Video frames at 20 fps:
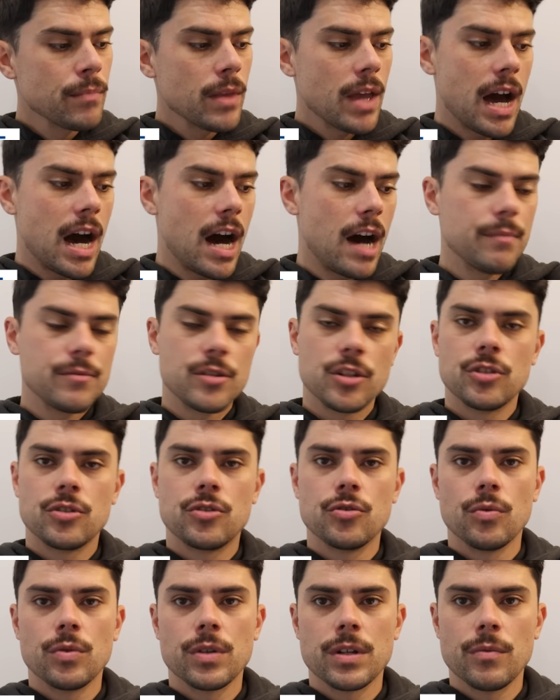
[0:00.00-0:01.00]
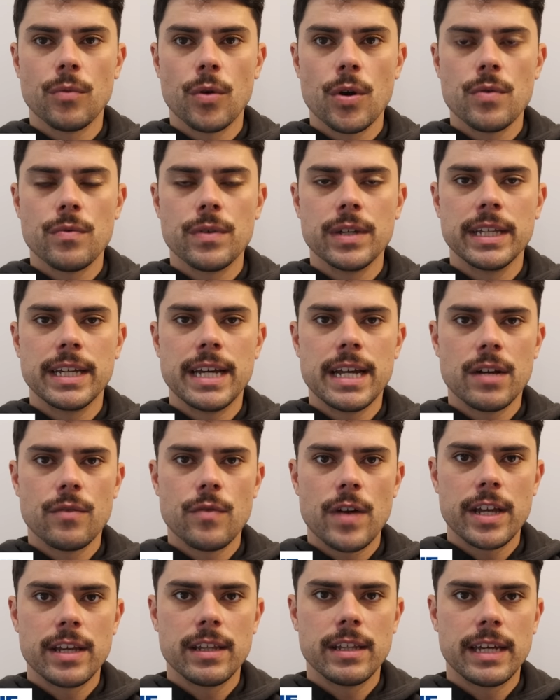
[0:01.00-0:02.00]
Harmes and Jordan weren't really getting
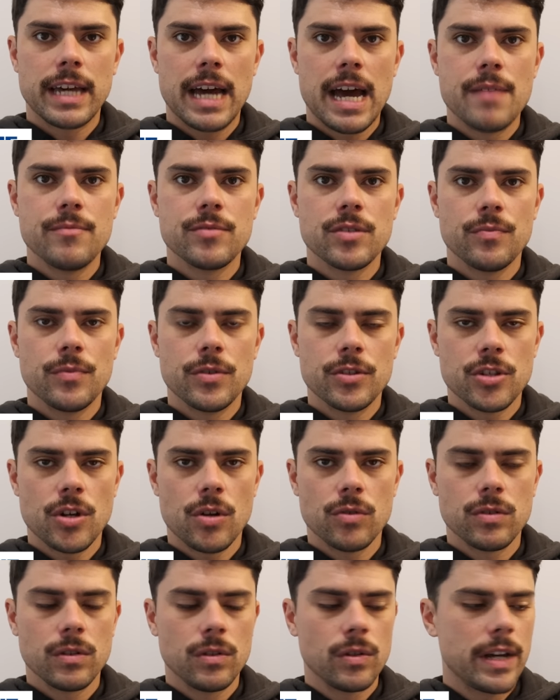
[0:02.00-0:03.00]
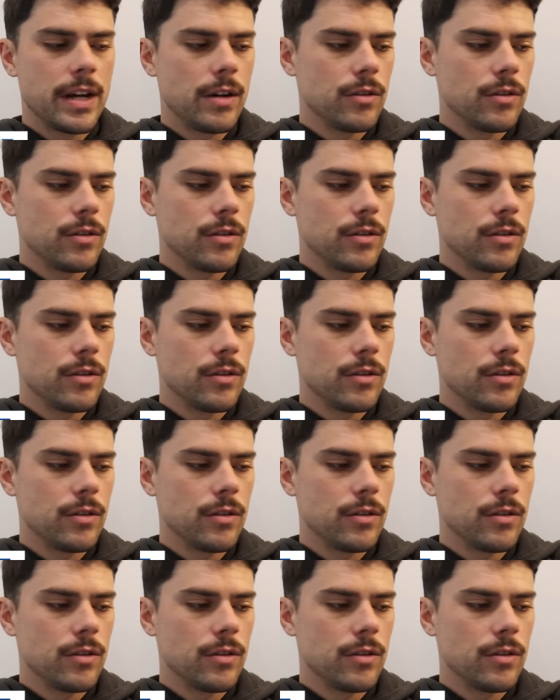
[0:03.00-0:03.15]
regular games and were told to look